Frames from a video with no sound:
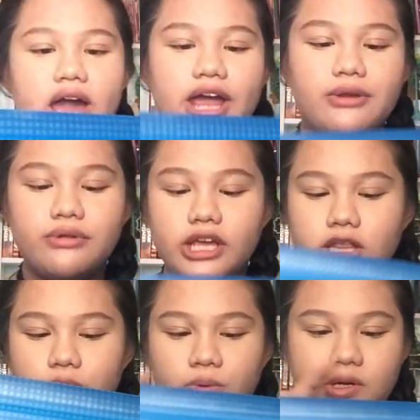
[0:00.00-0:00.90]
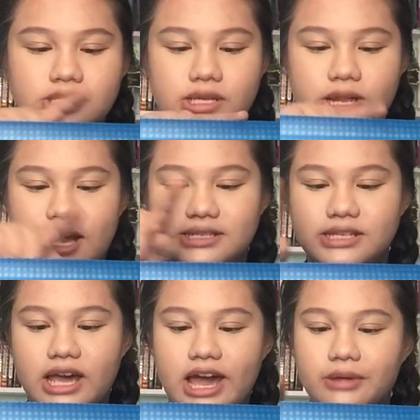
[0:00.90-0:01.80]
I don't like the ones that has
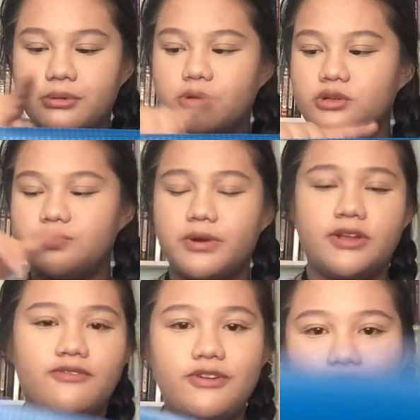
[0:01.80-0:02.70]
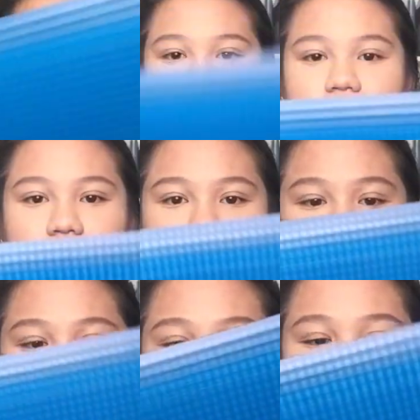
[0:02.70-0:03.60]
the handles, but if you feel like
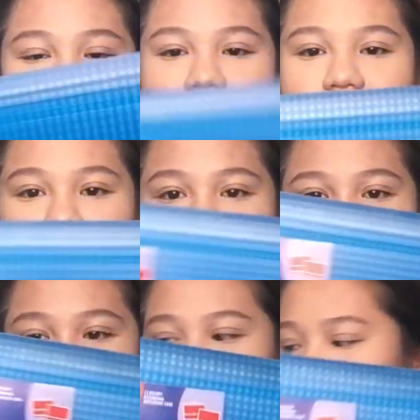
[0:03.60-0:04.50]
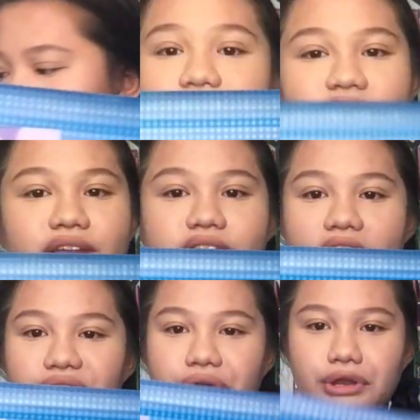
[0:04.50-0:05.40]
going for that, then just go. They didn't
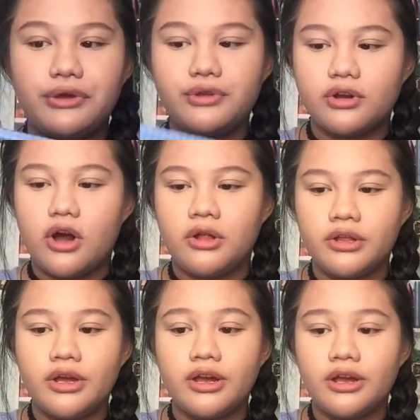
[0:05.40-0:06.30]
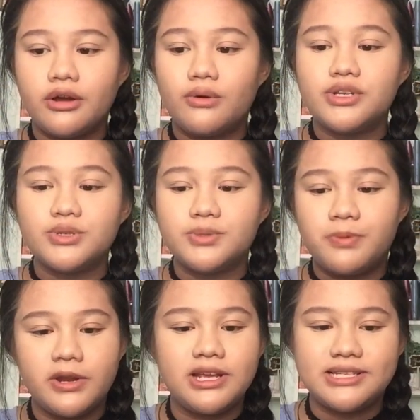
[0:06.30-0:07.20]
have any other color, which was
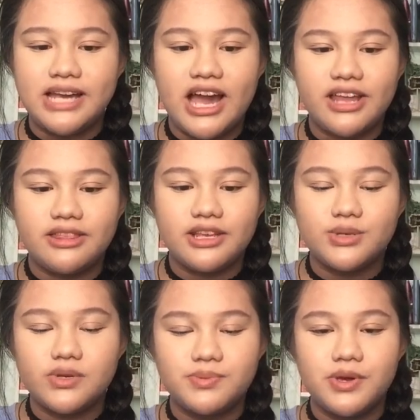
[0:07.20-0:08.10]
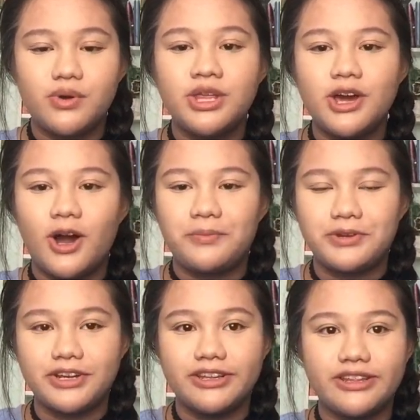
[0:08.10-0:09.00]
pretty sad. This was my only
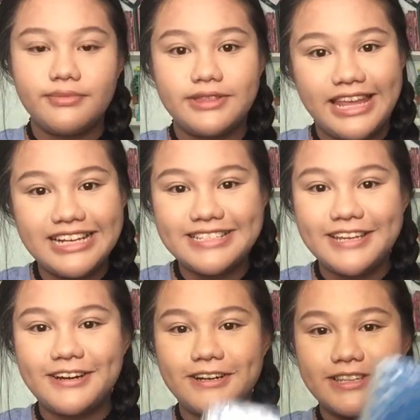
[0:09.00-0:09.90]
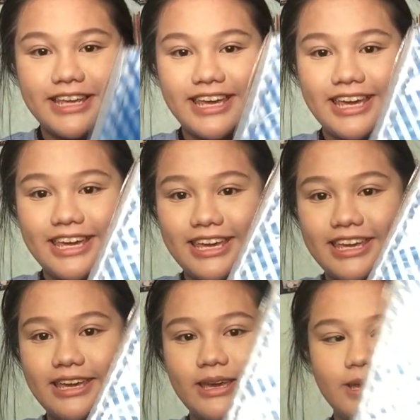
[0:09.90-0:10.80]
option. Next, I got
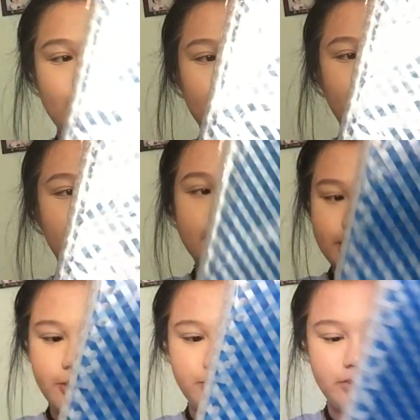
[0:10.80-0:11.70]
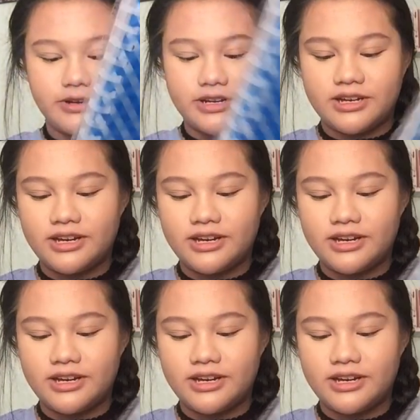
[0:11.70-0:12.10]
a clear book.